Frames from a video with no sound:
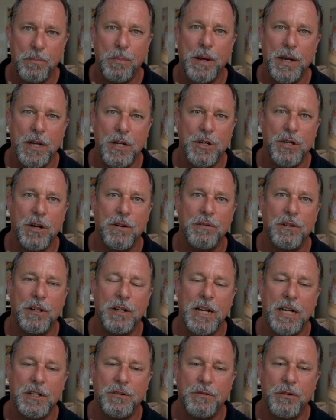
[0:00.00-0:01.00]
the beach over
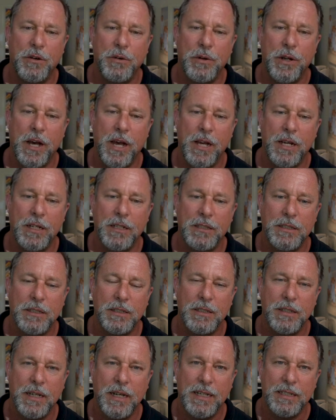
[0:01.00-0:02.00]
the next few days,